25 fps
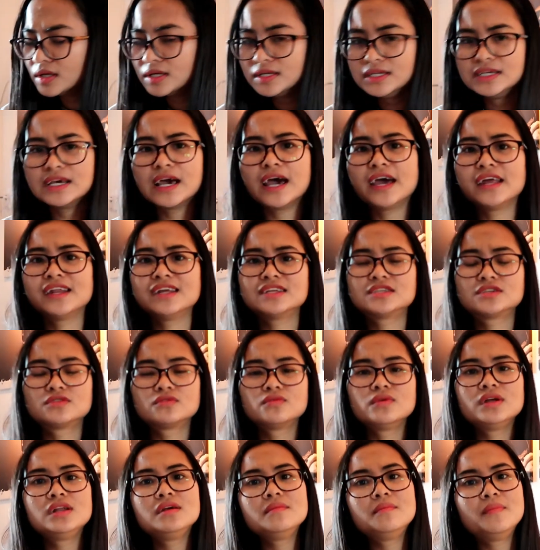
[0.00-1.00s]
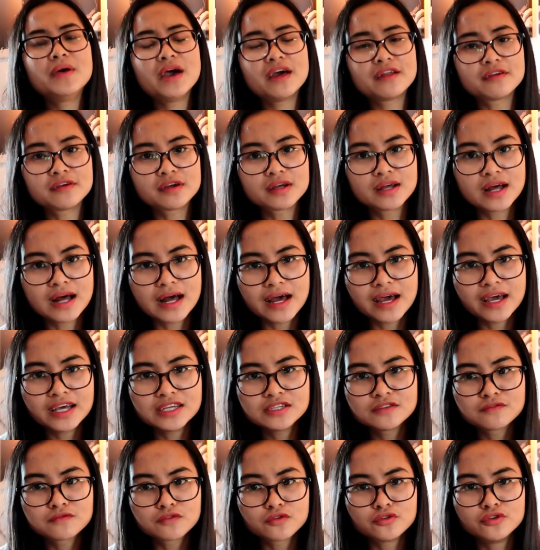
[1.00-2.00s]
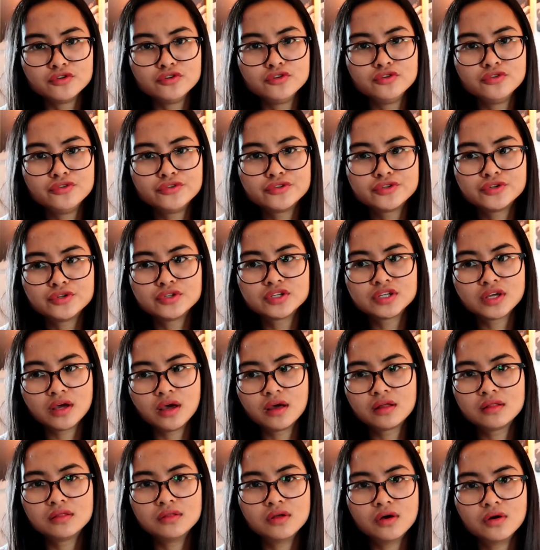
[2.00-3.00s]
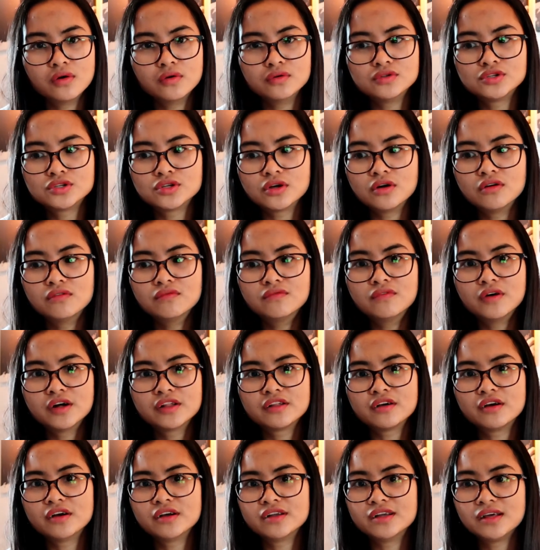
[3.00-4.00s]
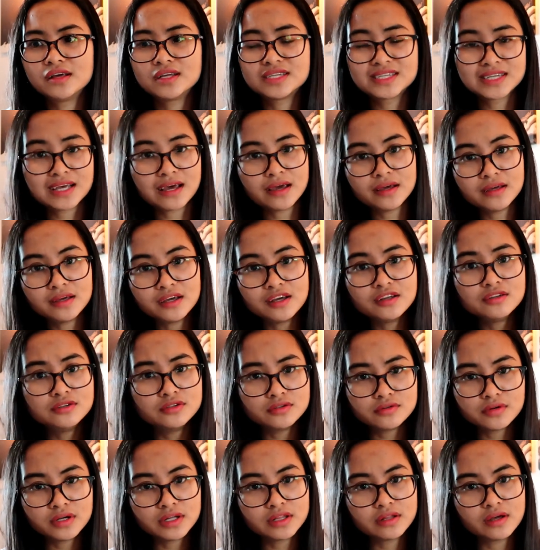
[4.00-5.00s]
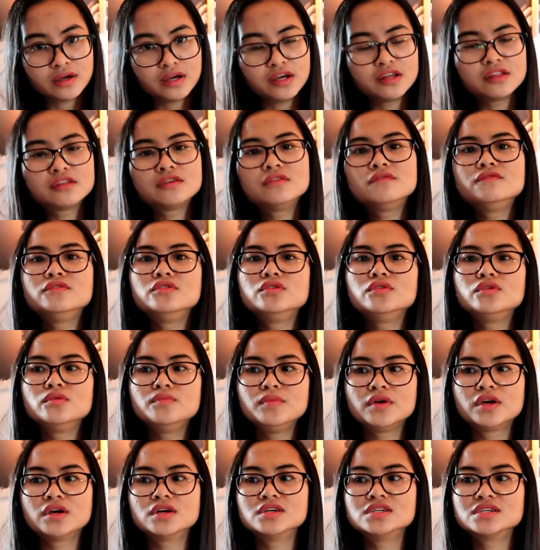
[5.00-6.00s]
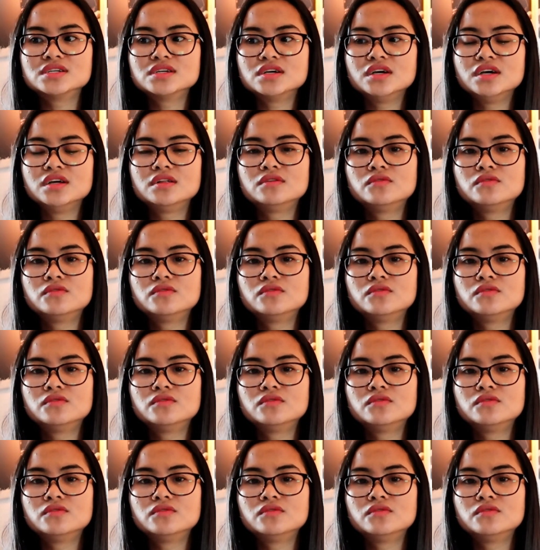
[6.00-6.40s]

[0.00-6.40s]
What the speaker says: Yeah, and it's really better, guys, for you to take notes of what are they saying during the interview, because it